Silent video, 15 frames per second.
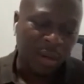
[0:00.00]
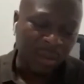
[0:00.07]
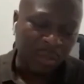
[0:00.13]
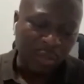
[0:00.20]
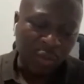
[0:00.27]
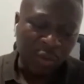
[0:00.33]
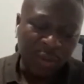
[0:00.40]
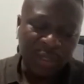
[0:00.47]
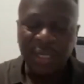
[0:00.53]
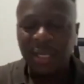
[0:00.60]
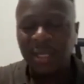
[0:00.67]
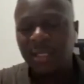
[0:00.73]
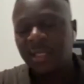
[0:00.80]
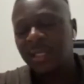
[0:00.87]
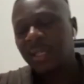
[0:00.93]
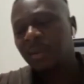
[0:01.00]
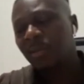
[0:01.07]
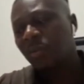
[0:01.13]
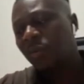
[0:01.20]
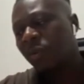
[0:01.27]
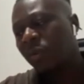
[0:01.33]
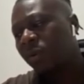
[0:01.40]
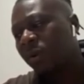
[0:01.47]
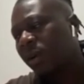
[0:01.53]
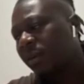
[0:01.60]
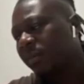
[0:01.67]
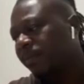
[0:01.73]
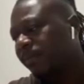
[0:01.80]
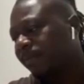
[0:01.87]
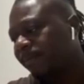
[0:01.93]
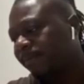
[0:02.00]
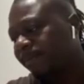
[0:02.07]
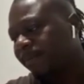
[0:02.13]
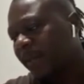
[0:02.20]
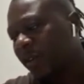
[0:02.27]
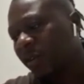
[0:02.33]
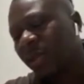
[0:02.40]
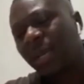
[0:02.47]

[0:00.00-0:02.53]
synergy and more, the